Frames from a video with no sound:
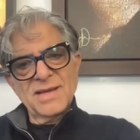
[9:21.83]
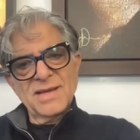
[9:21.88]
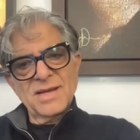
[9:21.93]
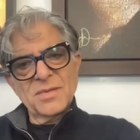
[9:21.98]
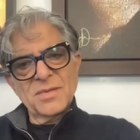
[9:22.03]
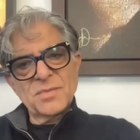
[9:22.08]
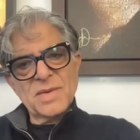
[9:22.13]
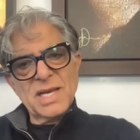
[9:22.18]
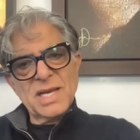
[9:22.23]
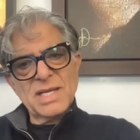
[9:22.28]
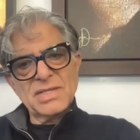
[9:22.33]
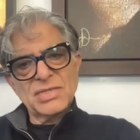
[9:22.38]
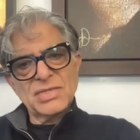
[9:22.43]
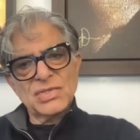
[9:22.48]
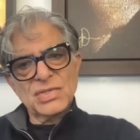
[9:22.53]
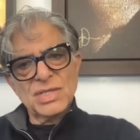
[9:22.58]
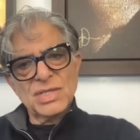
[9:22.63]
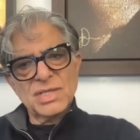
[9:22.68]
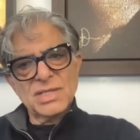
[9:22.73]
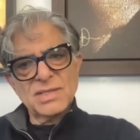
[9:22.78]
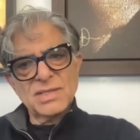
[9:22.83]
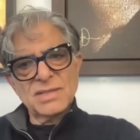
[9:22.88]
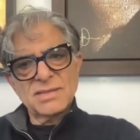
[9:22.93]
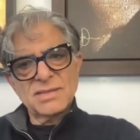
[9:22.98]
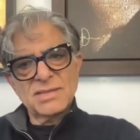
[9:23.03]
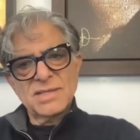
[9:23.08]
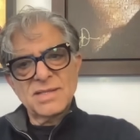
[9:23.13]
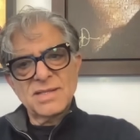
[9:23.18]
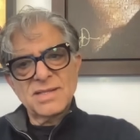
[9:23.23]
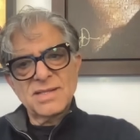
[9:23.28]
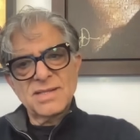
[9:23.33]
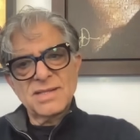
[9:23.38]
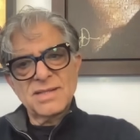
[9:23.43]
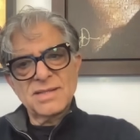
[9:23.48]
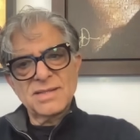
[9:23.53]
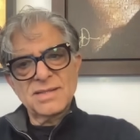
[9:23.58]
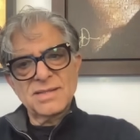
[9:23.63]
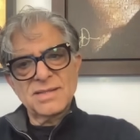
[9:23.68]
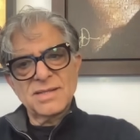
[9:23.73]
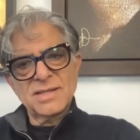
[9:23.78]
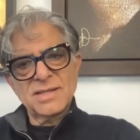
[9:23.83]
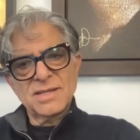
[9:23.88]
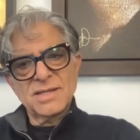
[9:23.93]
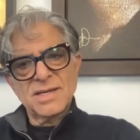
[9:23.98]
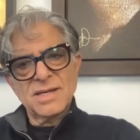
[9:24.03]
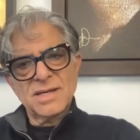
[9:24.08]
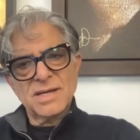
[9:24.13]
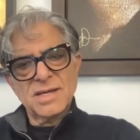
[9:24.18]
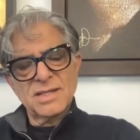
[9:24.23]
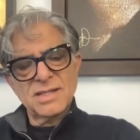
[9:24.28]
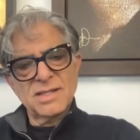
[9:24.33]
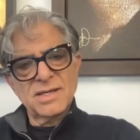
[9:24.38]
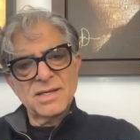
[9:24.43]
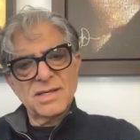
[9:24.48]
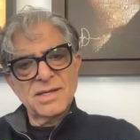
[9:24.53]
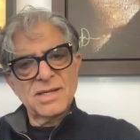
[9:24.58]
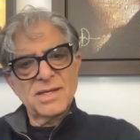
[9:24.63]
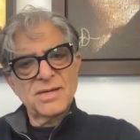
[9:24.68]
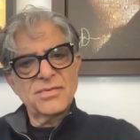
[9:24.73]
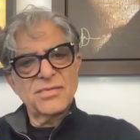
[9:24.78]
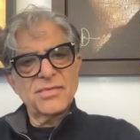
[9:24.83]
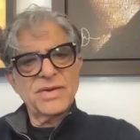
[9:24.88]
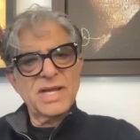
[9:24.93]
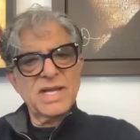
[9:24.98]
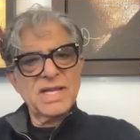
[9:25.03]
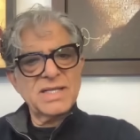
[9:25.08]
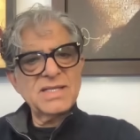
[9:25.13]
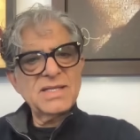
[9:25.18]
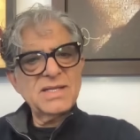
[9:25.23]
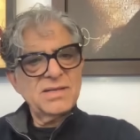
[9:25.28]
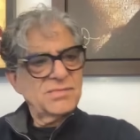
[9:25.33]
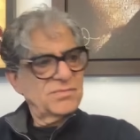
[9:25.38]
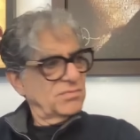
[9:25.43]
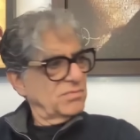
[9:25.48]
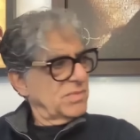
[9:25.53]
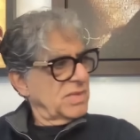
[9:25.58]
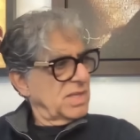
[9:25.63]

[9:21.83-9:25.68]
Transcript: Imagine the color red.